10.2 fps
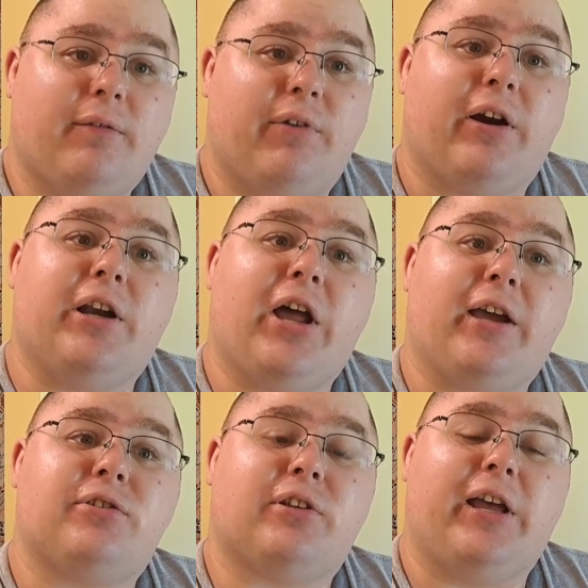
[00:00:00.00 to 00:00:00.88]
Very
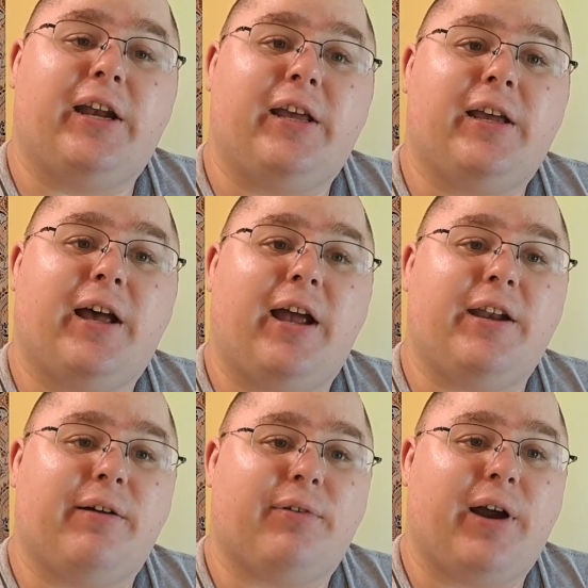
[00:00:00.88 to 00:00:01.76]
nice lady. I
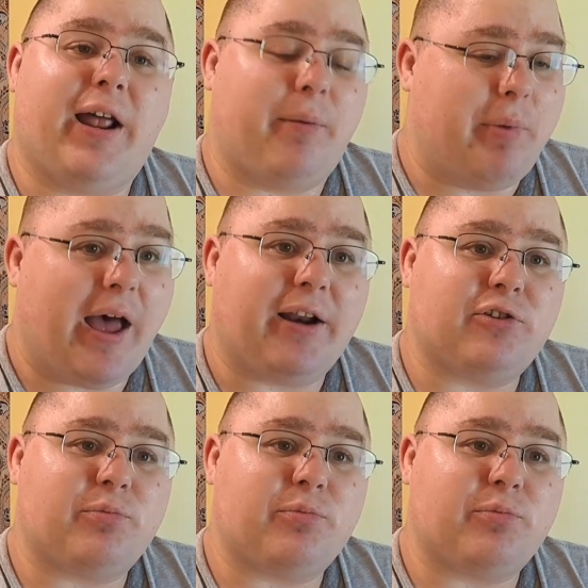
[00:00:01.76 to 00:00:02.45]
never had a bad